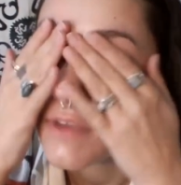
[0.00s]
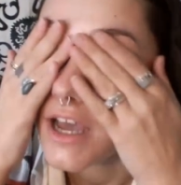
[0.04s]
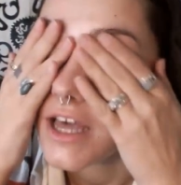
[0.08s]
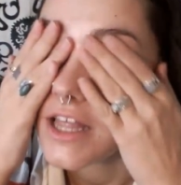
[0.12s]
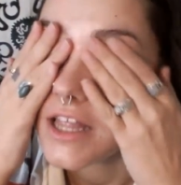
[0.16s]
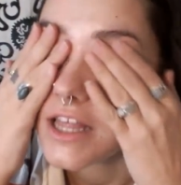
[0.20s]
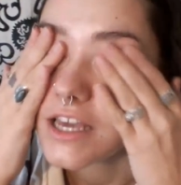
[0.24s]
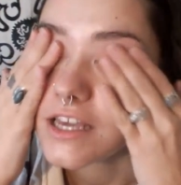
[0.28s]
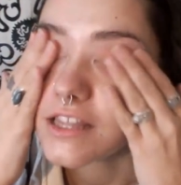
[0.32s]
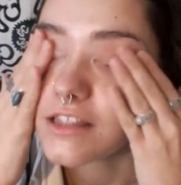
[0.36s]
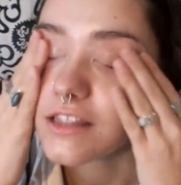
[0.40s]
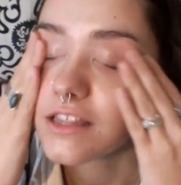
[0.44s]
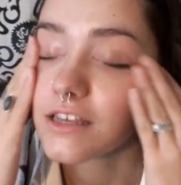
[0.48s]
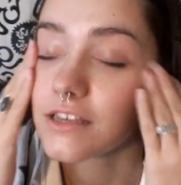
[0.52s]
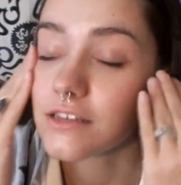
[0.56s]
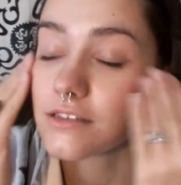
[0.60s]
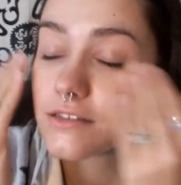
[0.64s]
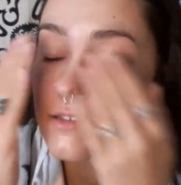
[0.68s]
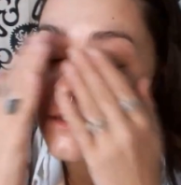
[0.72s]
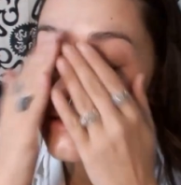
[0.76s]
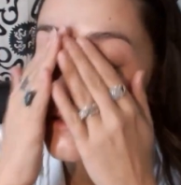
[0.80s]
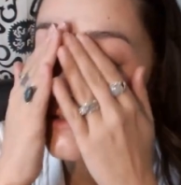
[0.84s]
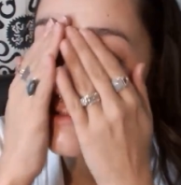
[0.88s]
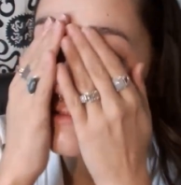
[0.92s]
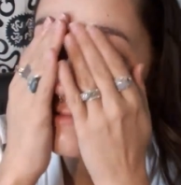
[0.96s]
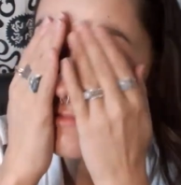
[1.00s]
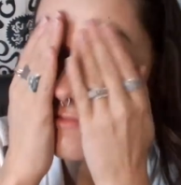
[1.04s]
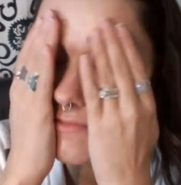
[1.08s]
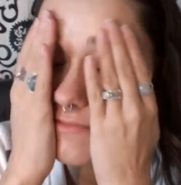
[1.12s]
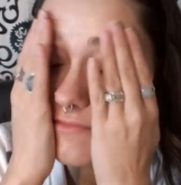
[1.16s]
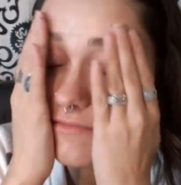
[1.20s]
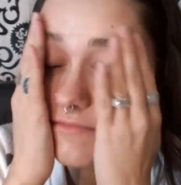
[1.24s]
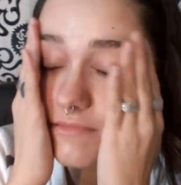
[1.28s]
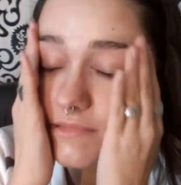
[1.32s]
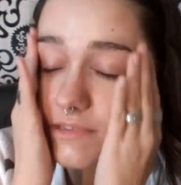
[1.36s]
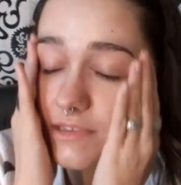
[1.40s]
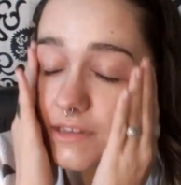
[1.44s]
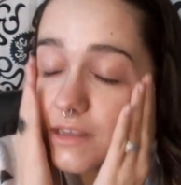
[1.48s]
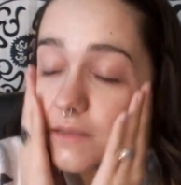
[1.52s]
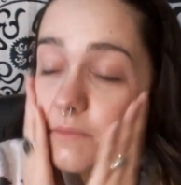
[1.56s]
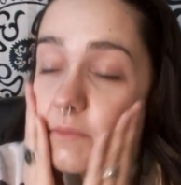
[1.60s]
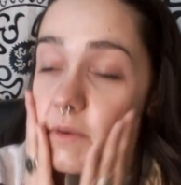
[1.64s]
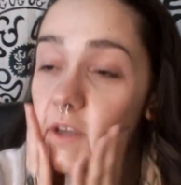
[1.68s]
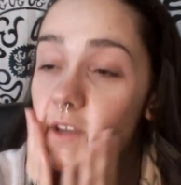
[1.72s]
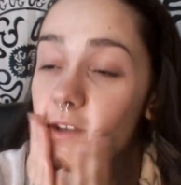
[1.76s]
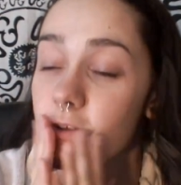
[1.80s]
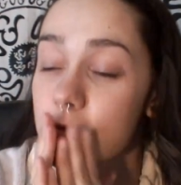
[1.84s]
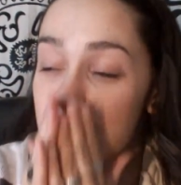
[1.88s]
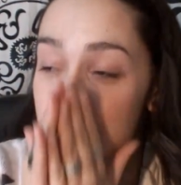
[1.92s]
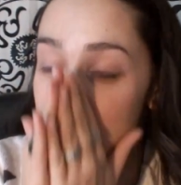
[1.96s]
like this. It
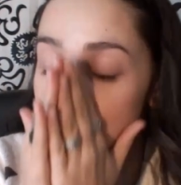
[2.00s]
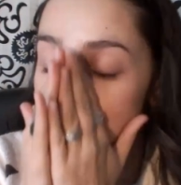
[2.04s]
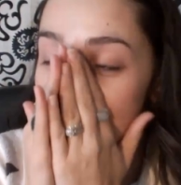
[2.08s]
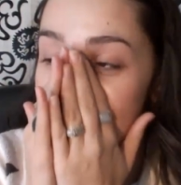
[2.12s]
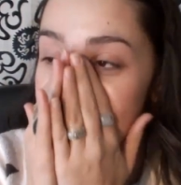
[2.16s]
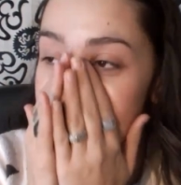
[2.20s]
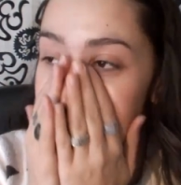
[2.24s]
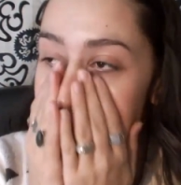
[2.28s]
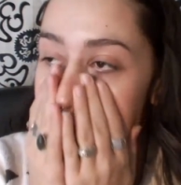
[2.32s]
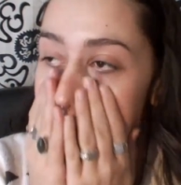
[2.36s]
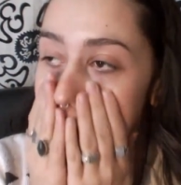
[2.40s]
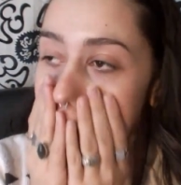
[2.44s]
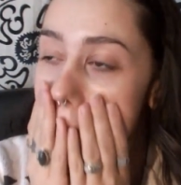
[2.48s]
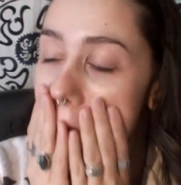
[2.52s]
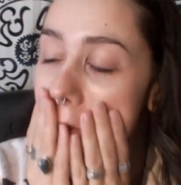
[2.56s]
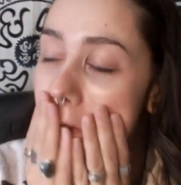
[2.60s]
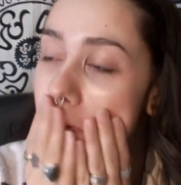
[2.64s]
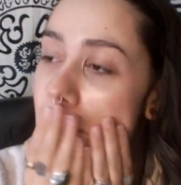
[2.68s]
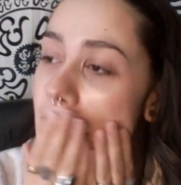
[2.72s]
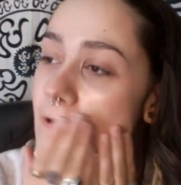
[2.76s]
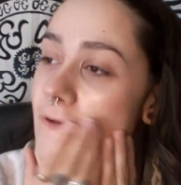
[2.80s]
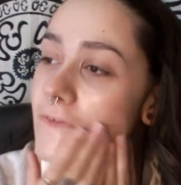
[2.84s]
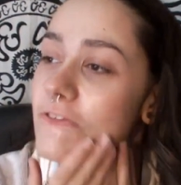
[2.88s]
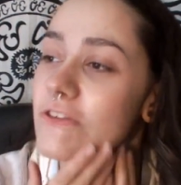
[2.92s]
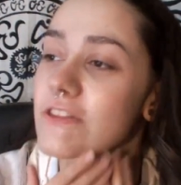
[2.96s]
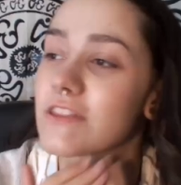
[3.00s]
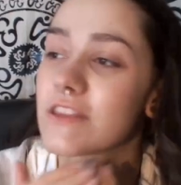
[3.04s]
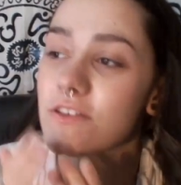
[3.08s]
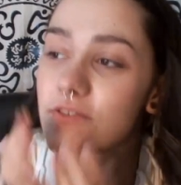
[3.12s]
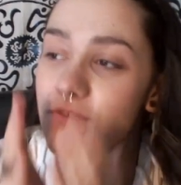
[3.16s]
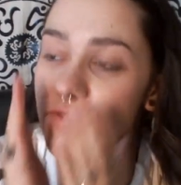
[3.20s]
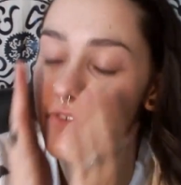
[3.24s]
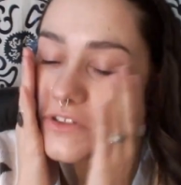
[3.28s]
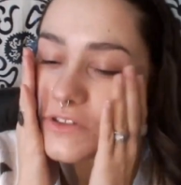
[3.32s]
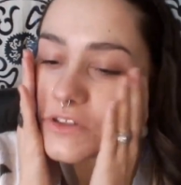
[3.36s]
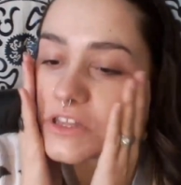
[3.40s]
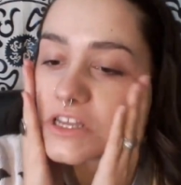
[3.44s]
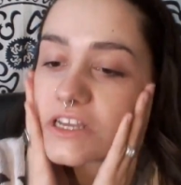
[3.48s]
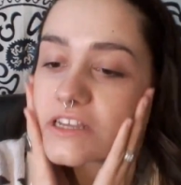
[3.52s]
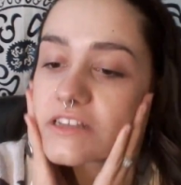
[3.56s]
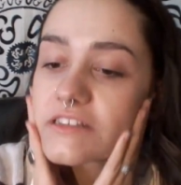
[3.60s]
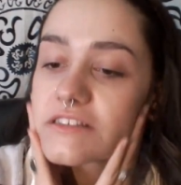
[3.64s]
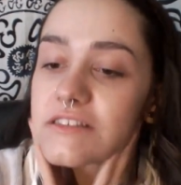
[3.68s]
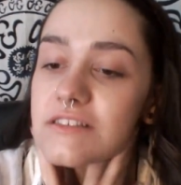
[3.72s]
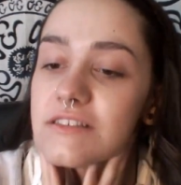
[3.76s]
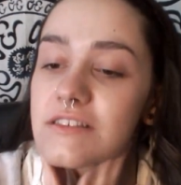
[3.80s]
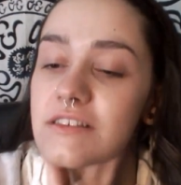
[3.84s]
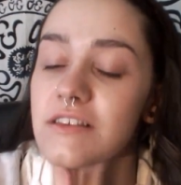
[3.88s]
makes everything feel nice.